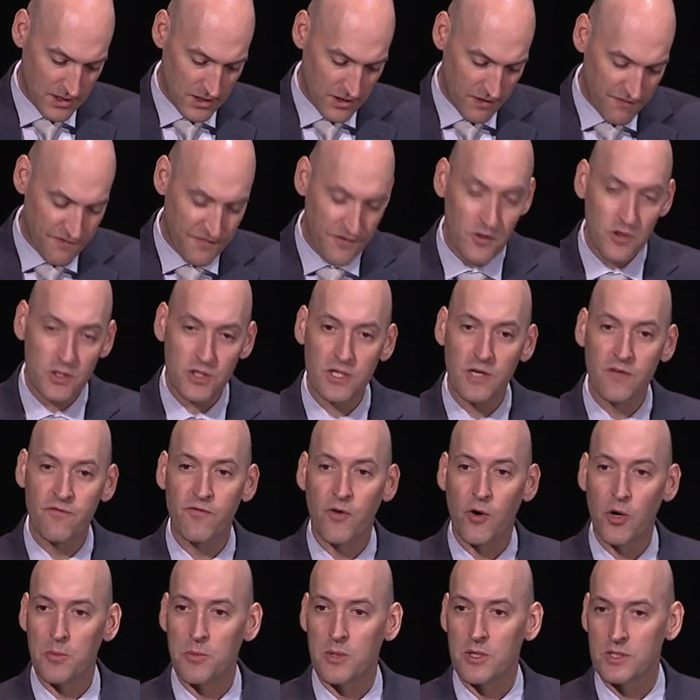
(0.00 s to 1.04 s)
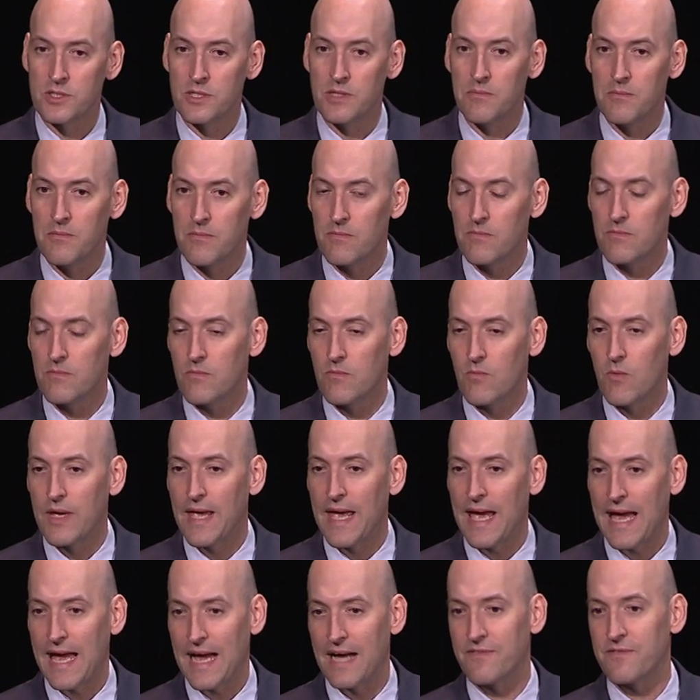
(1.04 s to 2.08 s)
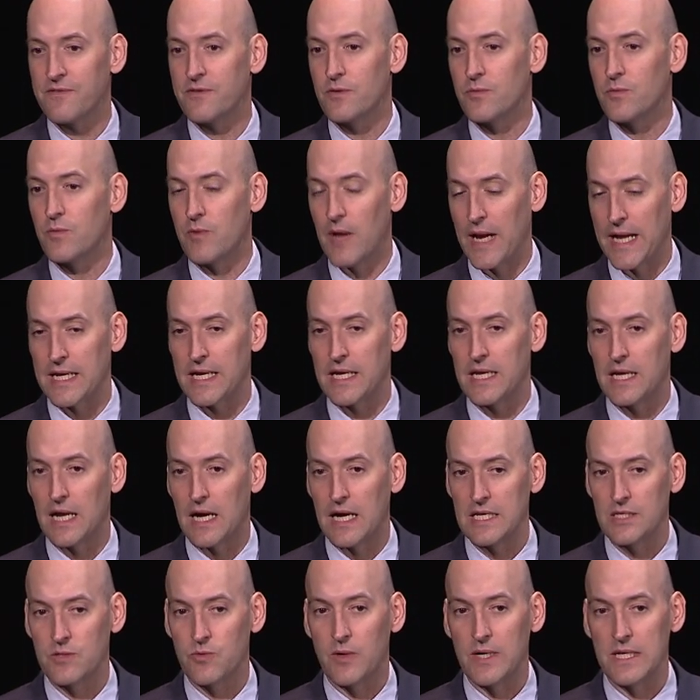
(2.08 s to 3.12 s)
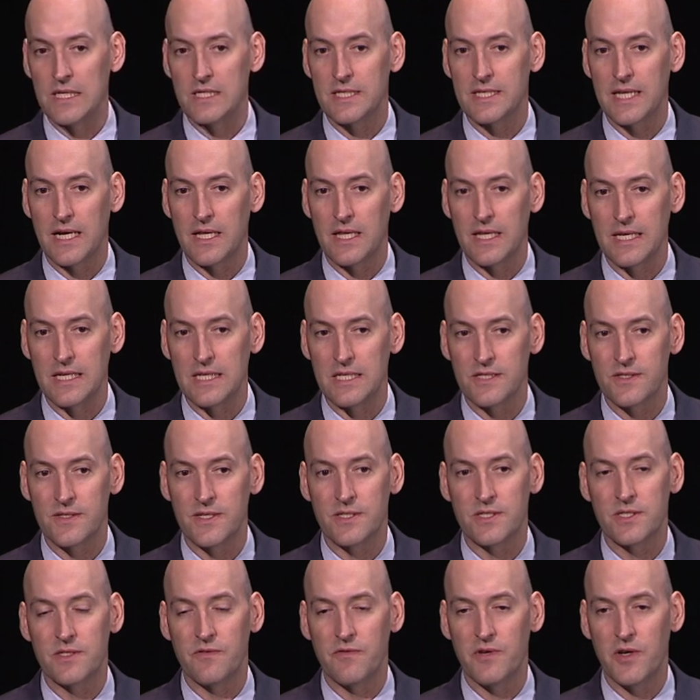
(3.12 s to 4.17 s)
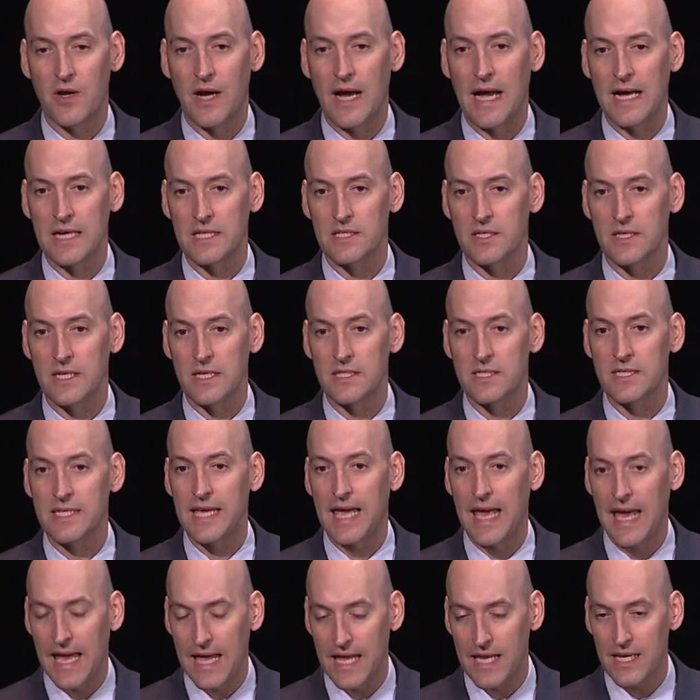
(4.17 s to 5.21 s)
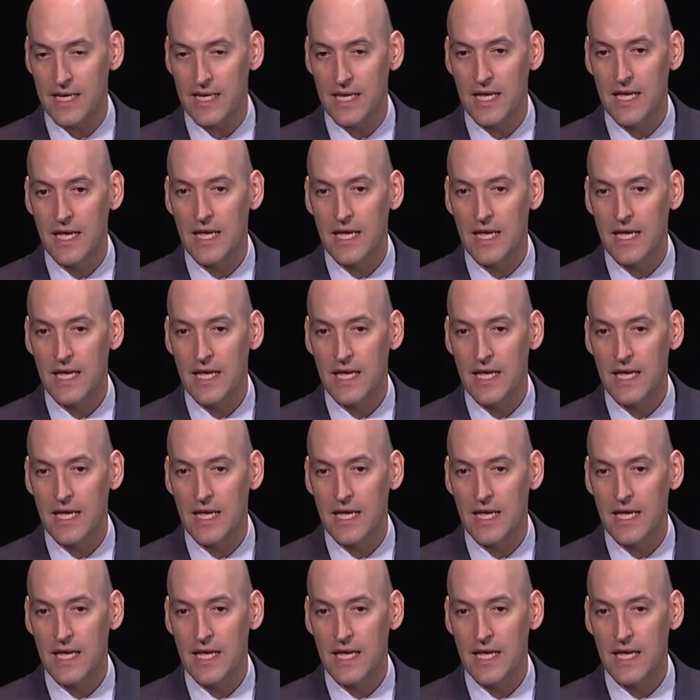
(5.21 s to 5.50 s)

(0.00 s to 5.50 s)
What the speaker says: First and foremost, we have to recognize what it's telling us, that severe accidents can